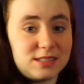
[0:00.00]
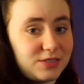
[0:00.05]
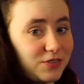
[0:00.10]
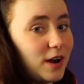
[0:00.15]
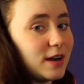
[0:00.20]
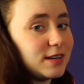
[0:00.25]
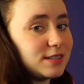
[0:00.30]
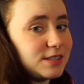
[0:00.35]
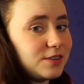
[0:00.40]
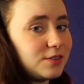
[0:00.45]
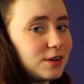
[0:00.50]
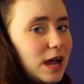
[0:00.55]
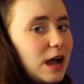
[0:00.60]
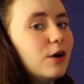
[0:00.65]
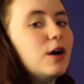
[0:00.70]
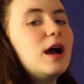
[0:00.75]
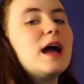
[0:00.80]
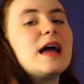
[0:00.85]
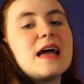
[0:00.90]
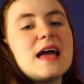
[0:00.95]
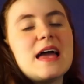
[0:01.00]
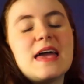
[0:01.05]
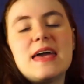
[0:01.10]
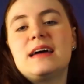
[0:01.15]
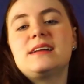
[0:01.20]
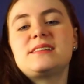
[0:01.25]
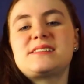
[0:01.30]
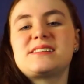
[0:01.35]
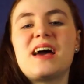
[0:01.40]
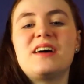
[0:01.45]
far as you know,
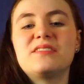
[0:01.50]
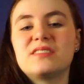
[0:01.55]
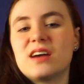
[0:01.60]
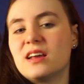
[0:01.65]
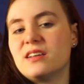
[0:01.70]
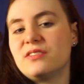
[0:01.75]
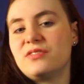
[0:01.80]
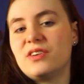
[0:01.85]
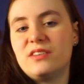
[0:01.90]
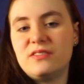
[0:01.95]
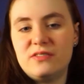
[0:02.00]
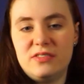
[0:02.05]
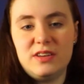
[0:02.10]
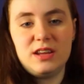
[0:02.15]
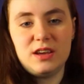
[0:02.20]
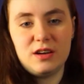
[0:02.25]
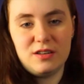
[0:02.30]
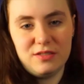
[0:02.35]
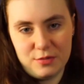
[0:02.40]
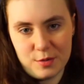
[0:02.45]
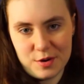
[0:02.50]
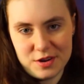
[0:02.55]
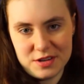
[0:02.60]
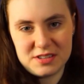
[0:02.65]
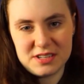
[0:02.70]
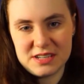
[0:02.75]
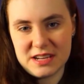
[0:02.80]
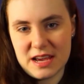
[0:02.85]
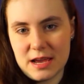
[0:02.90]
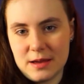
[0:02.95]
and I've got a fun video for you today.